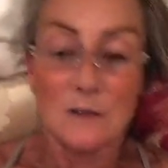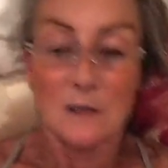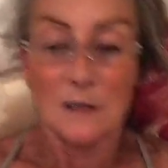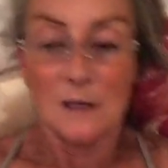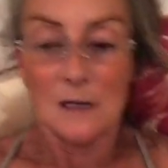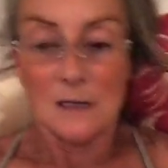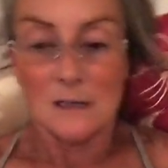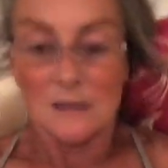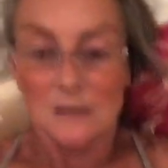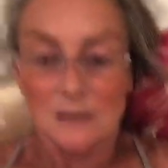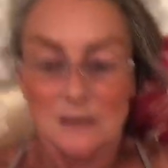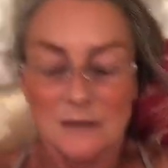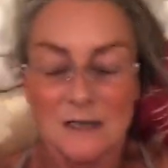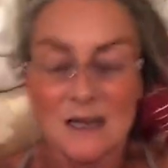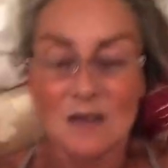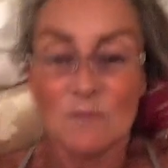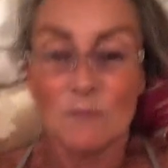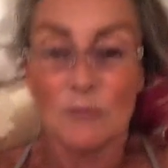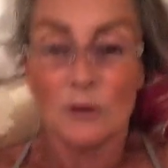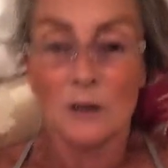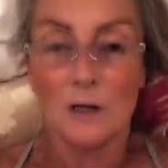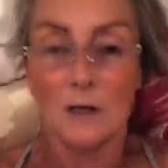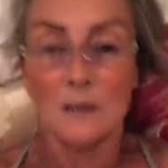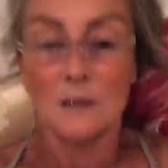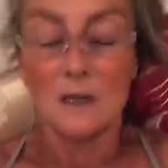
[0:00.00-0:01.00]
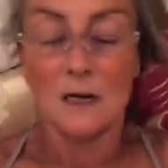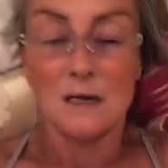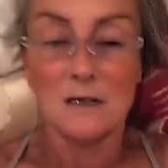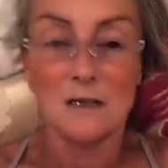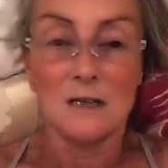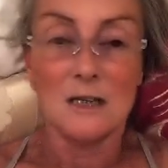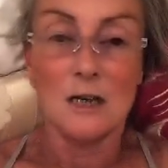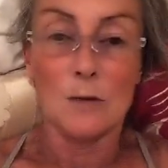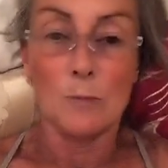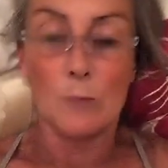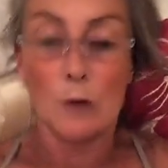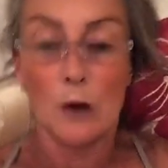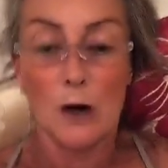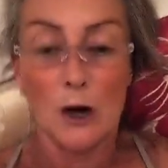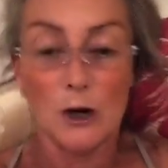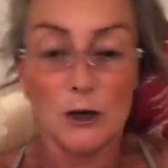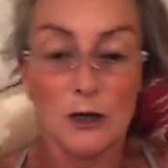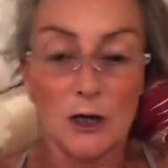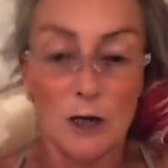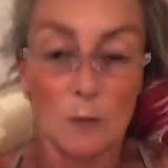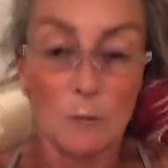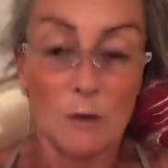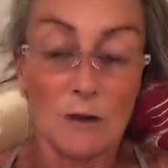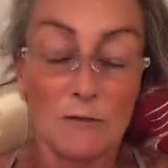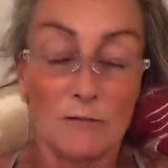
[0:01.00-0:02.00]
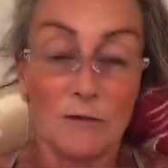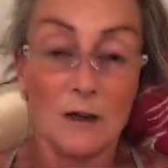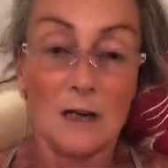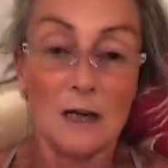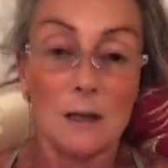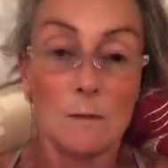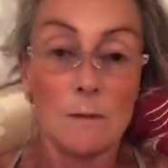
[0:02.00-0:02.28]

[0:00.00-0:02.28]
That's the separate identity part that we're feeding.